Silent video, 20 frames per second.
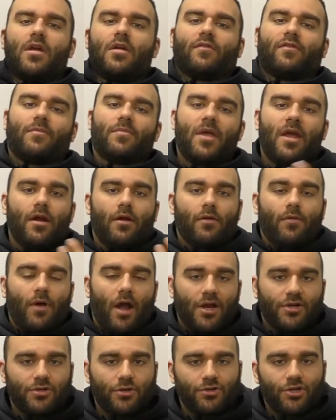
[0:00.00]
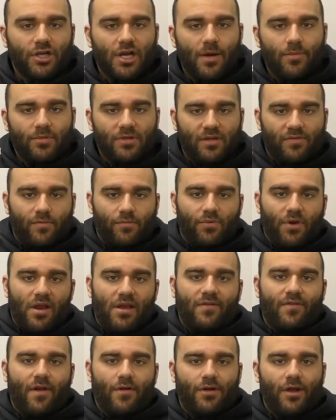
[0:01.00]
From there, I showed you a couple different
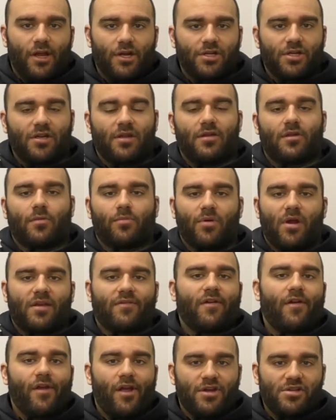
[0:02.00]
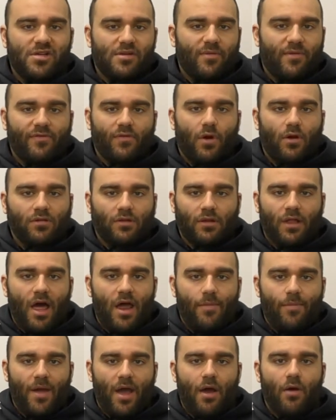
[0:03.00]
press variations. These are press variations we've talked a
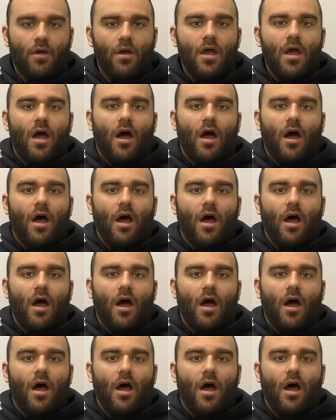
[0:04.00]
lot about.